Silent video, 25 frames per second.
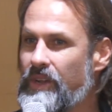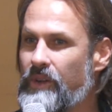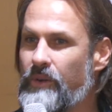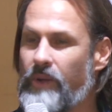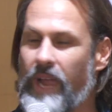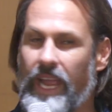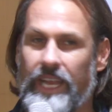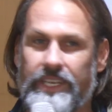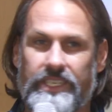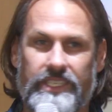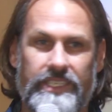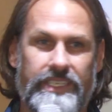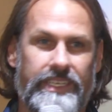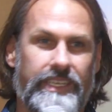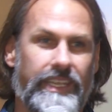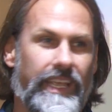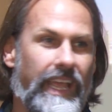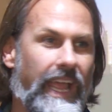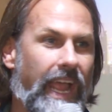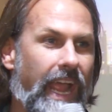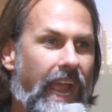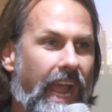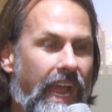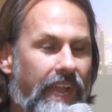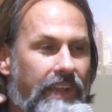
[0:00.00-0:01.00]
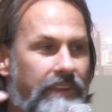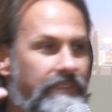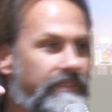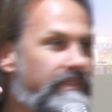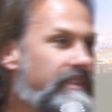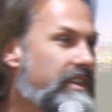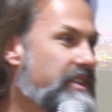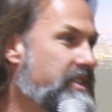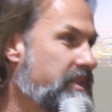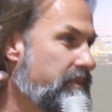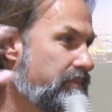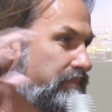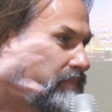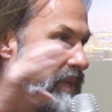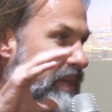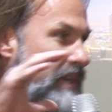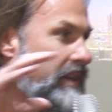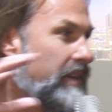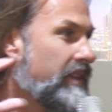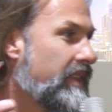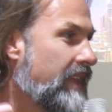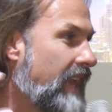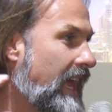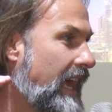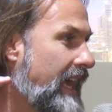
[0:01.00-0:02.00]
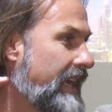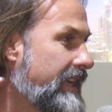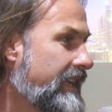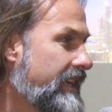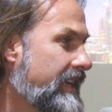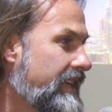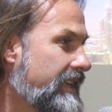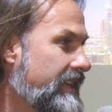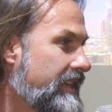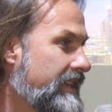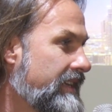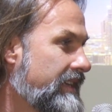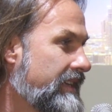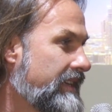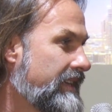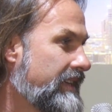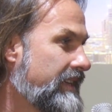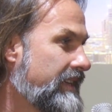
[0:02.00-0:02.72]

who actually had a vision bigger than I did.